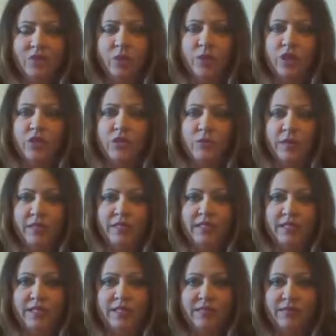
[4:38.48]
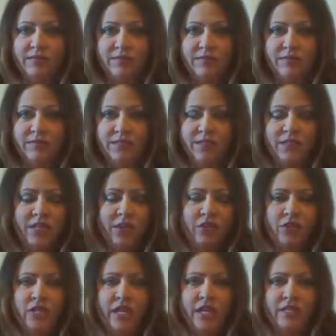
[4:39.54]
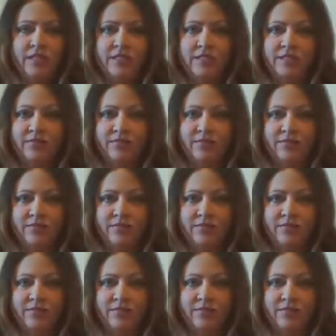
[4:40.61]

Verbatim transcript: Who cares about the date? It's another test.